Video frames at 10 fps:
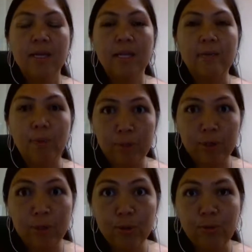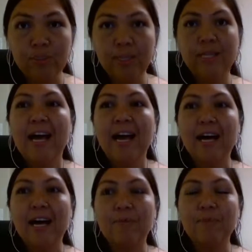in public school.
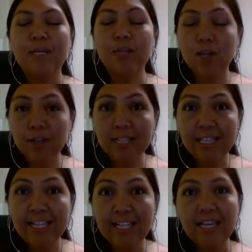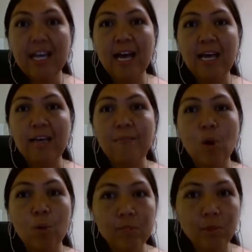But currently, I am
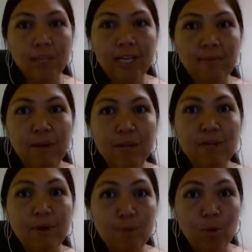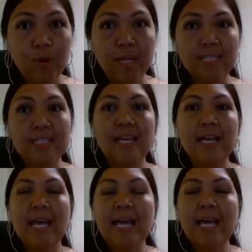homeschooling my 3 boys,
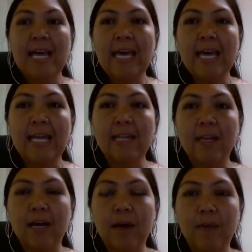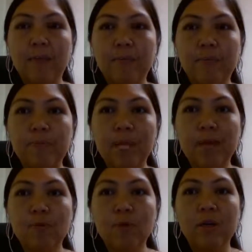and
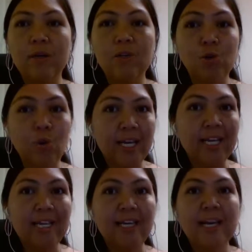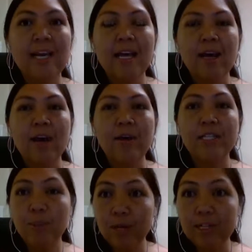we're enjoying our
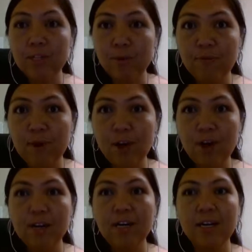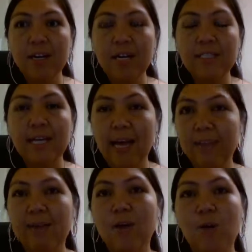experience so far as a
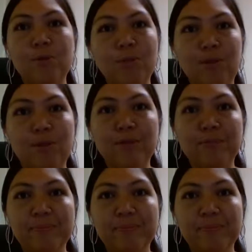Catholic homeschooler.